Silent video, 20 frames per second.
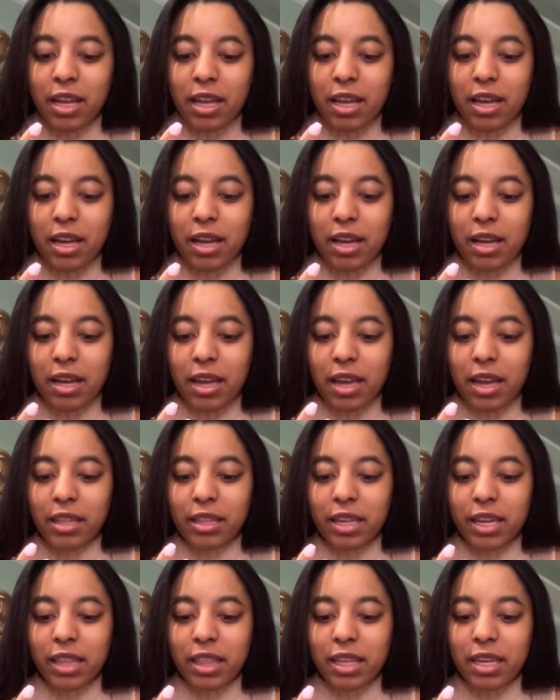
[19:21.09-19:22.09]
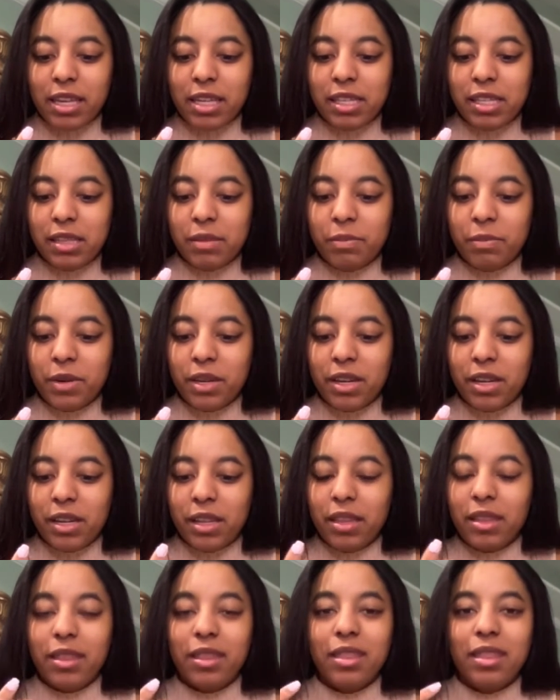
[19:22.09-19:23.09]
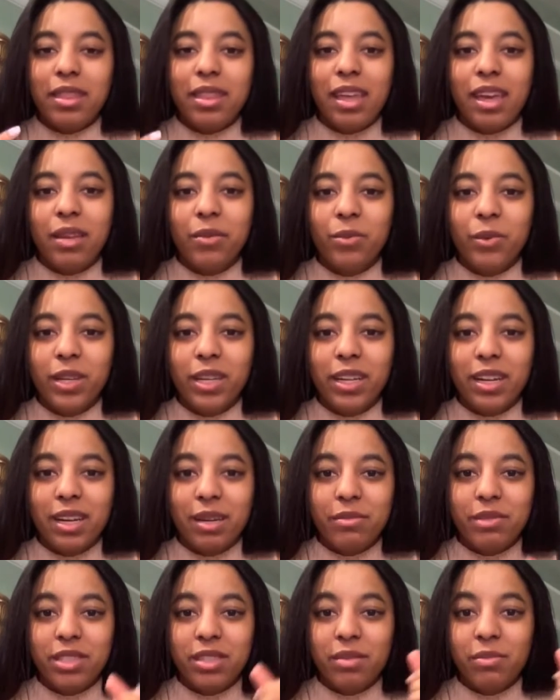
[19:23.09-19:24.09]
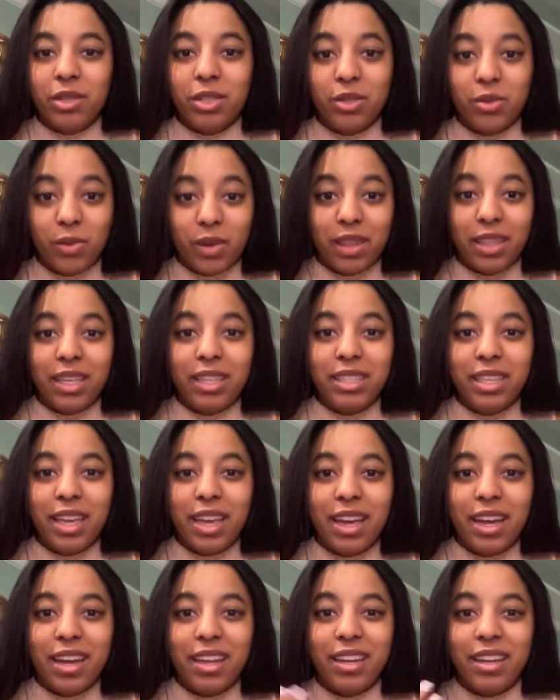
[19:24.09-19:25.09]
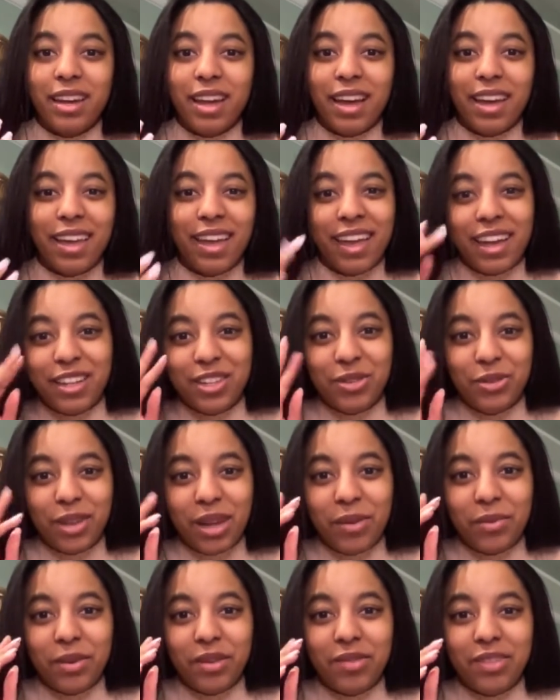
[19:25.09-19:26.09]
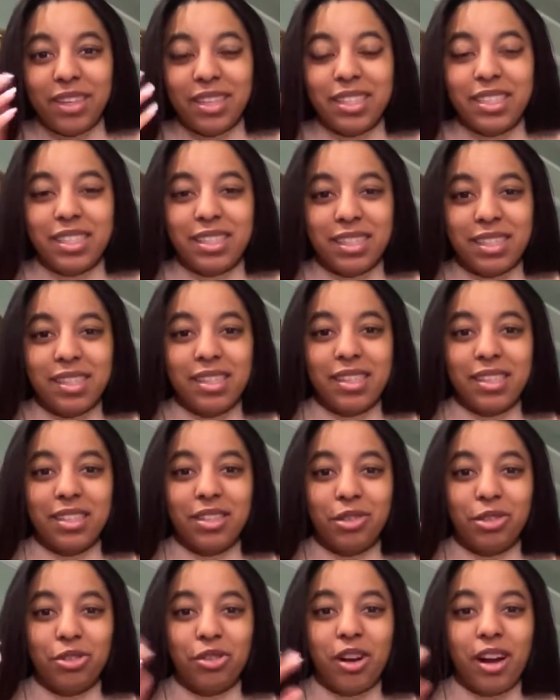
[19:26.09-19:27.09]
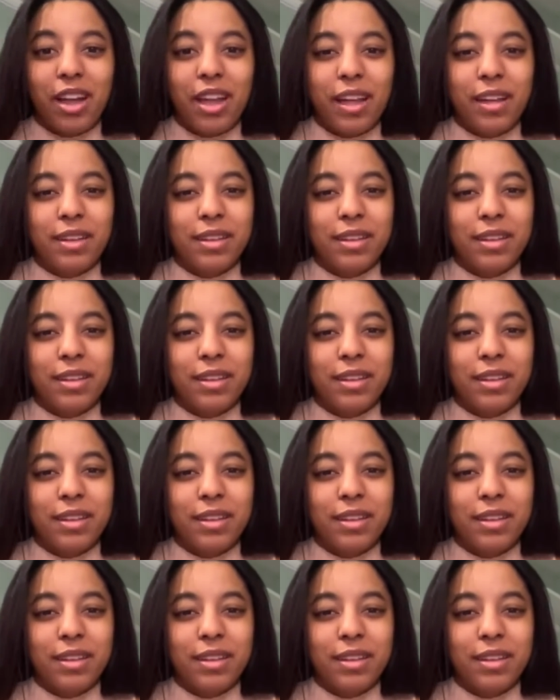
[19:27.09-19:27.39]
hand like this, but then when it comes to me doing this hand, I can't do that with this because this is still drying.